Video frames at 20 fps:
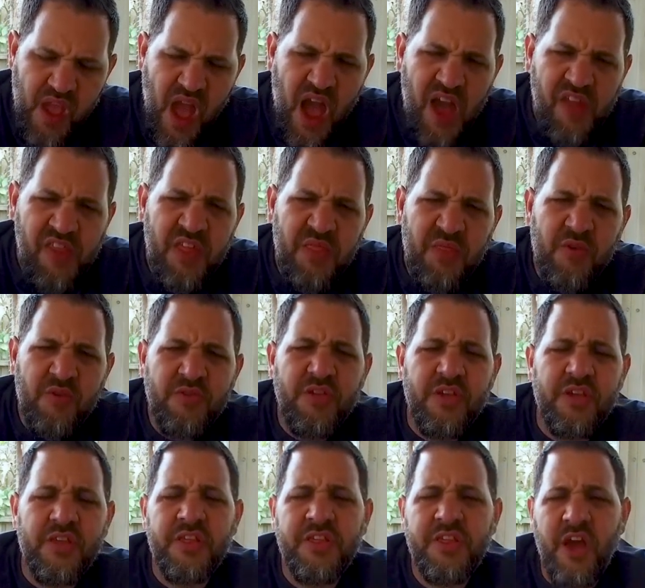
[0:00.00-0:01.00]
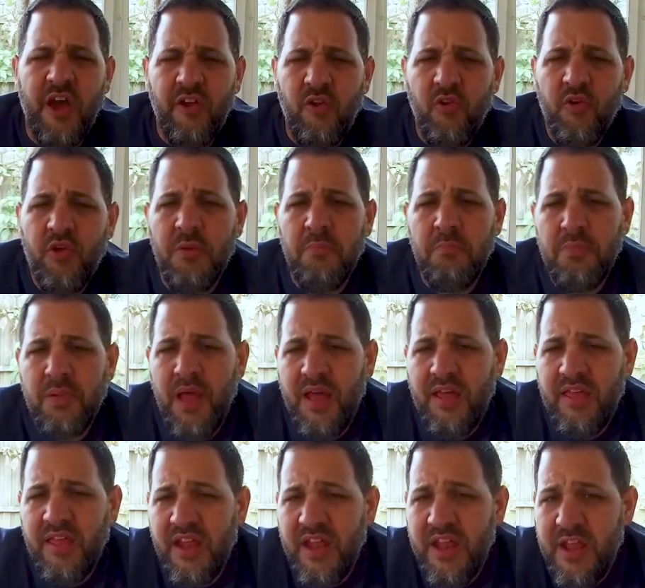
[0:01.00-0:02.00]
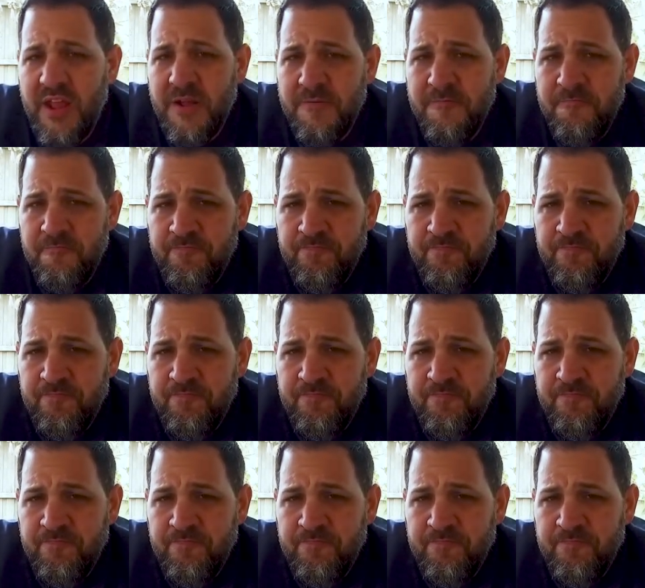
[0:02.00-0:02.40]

I think there's a subtle complexity